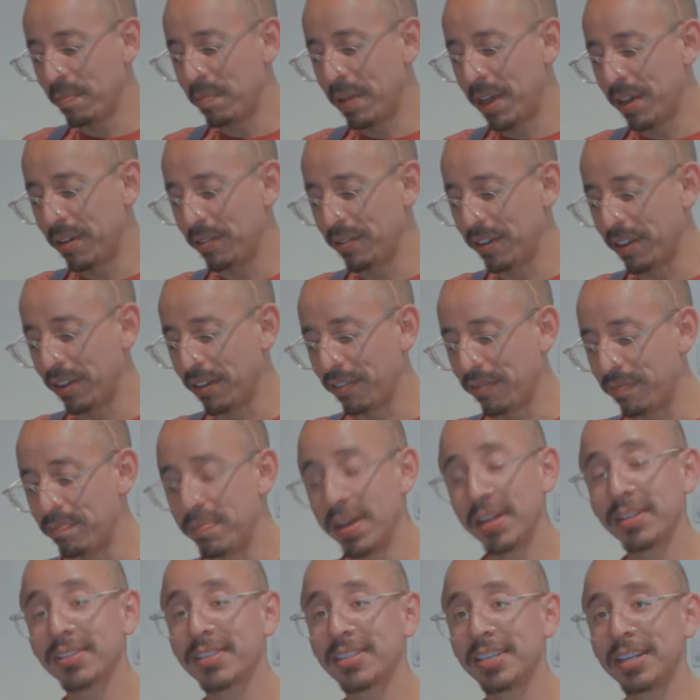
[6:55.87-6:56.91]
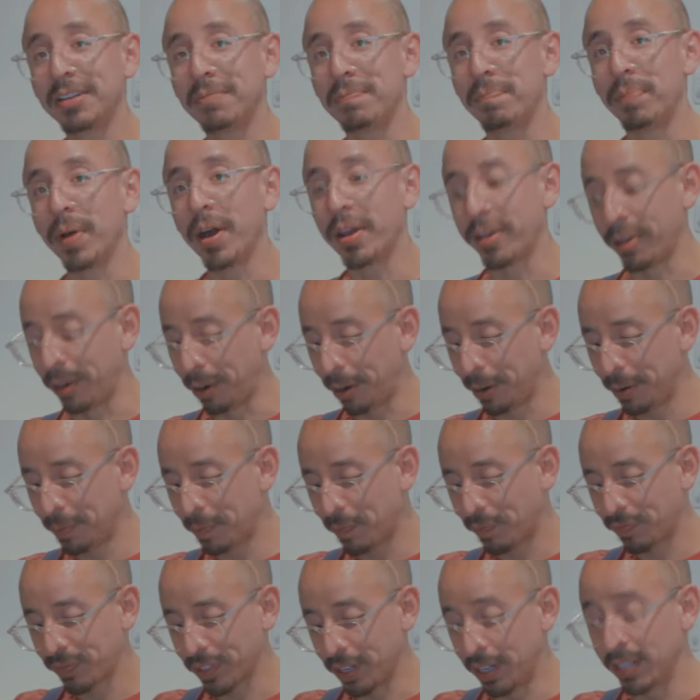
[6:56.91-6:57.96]
amount of melted butter,
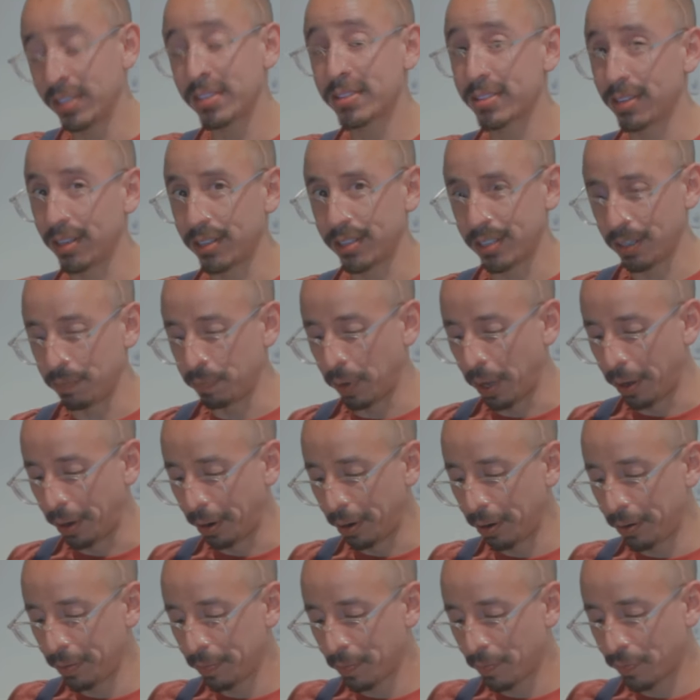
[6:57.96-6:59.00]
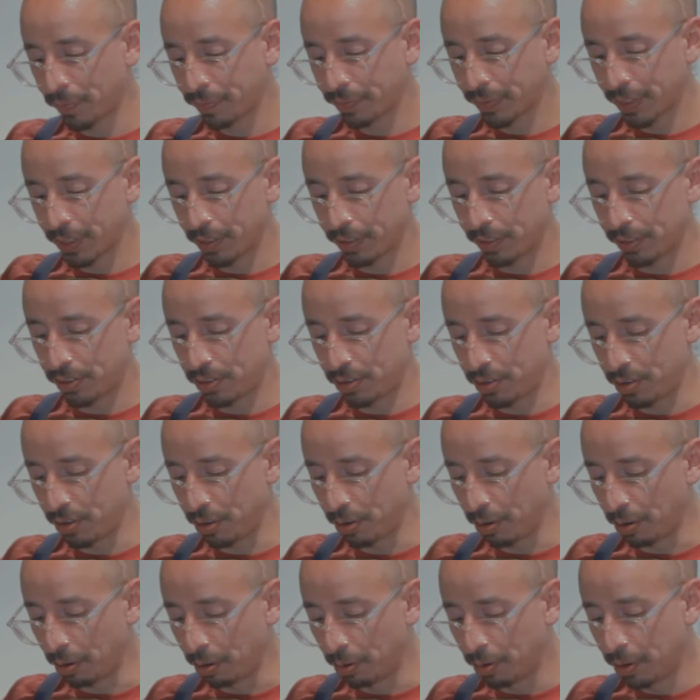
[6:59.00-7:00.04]
unsalted butter,
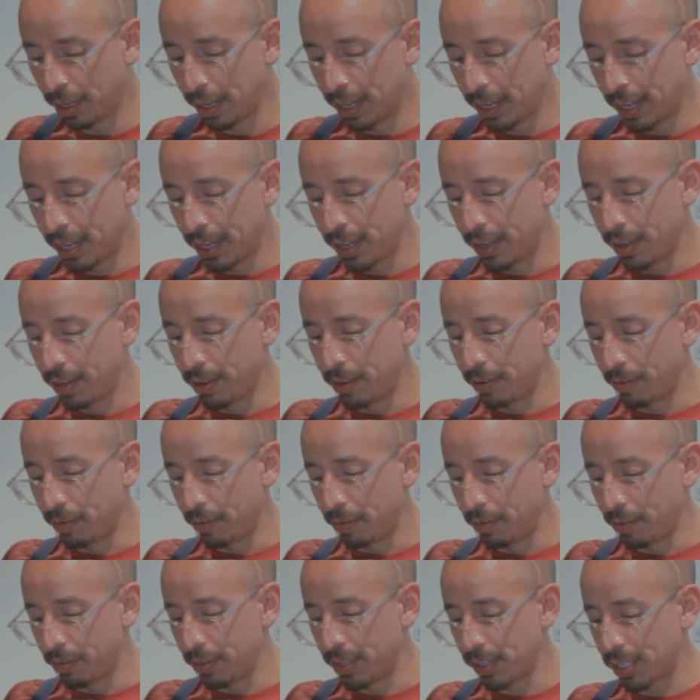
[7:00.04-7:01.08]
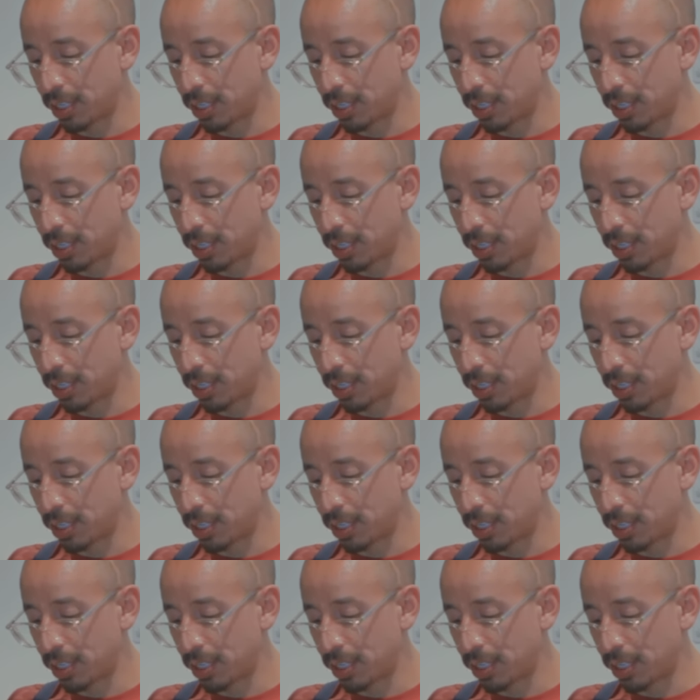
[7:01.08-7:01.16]
to the